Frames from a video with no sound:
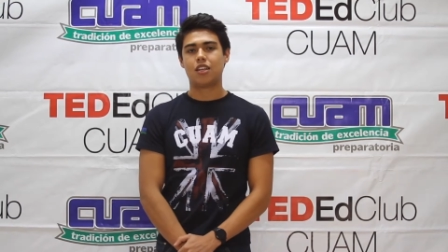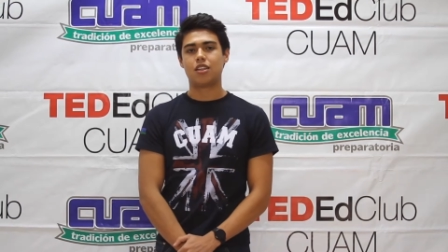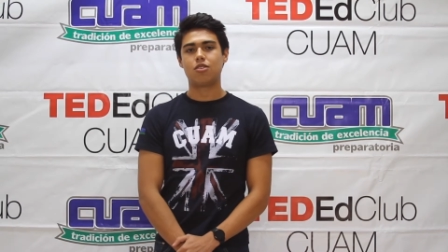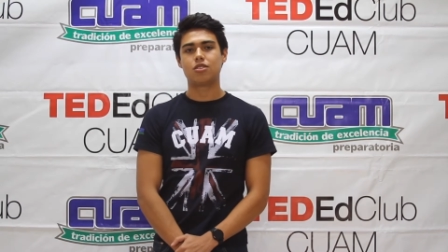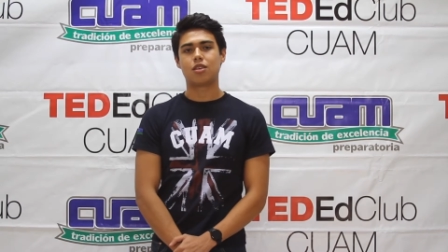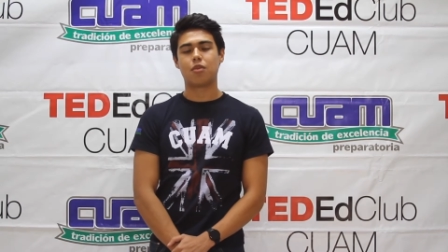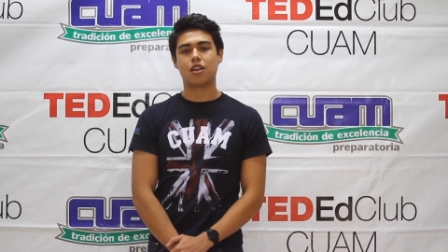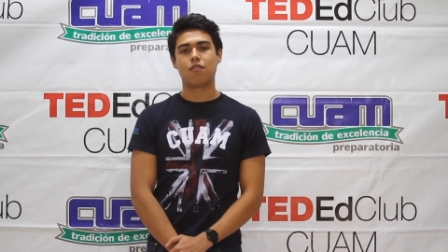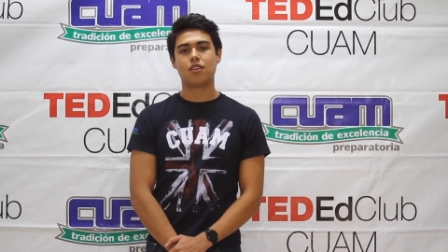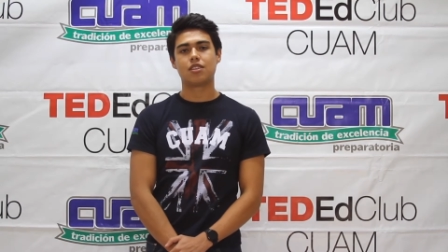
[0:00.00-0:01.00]
There is a
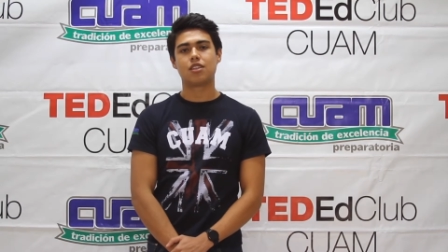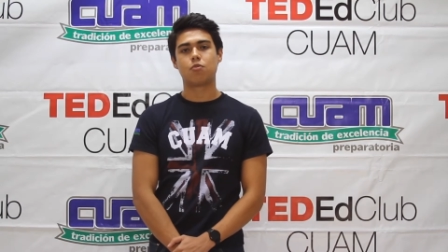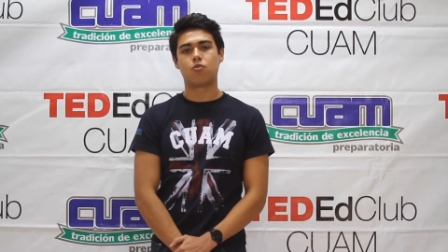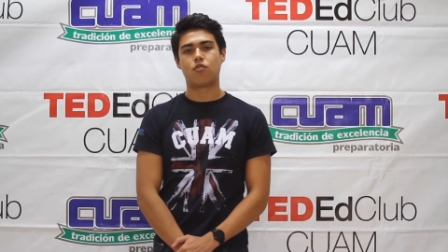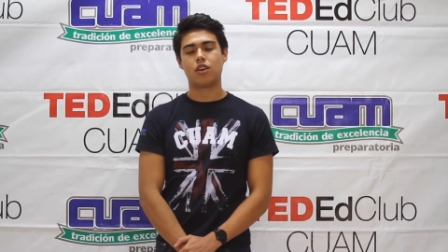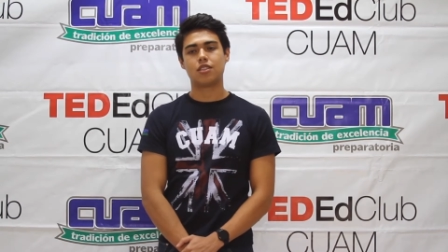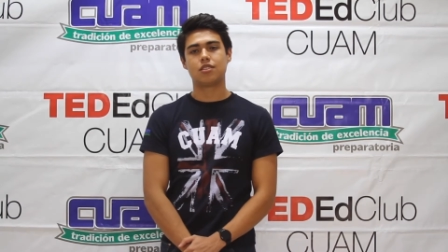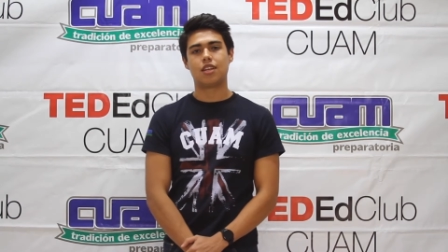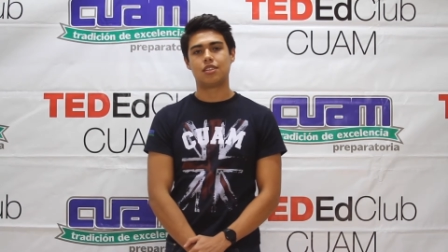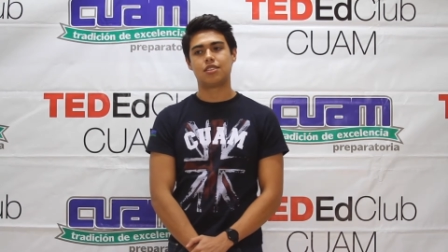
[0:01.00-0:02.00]
magnificent
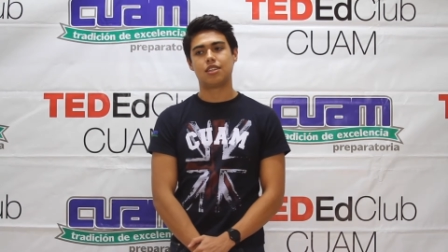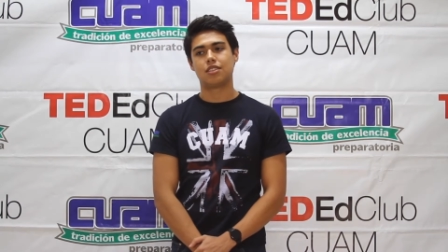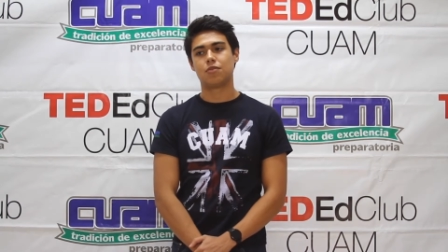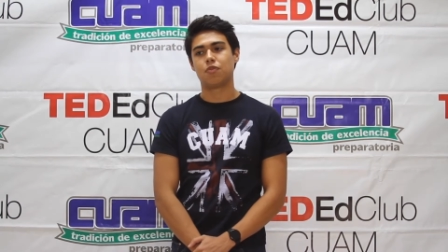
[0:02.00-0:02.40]
phrase that says,